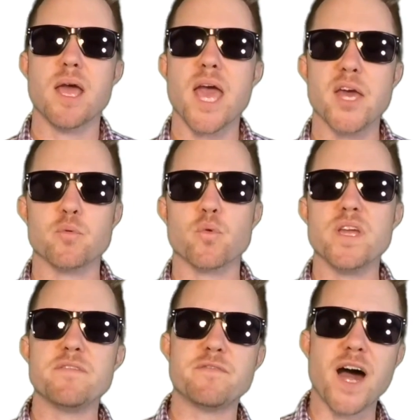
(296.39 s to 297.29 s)
and
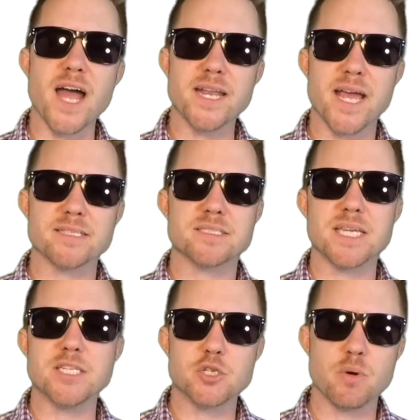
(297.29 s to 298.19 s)
refinanced
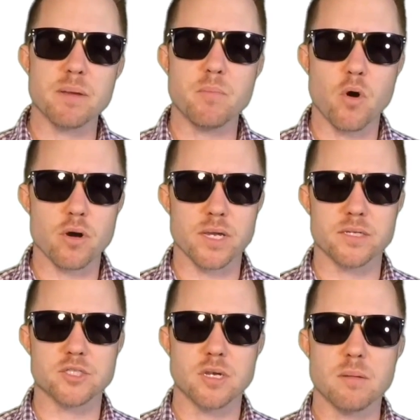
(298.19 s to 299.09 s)
into a
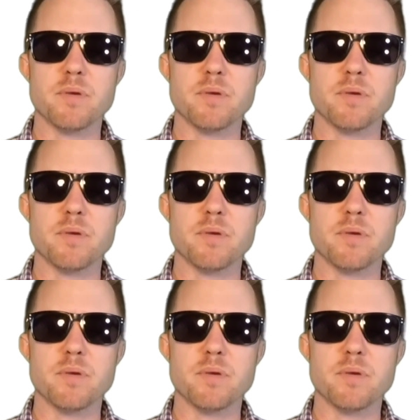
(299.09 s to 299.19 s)
mortgage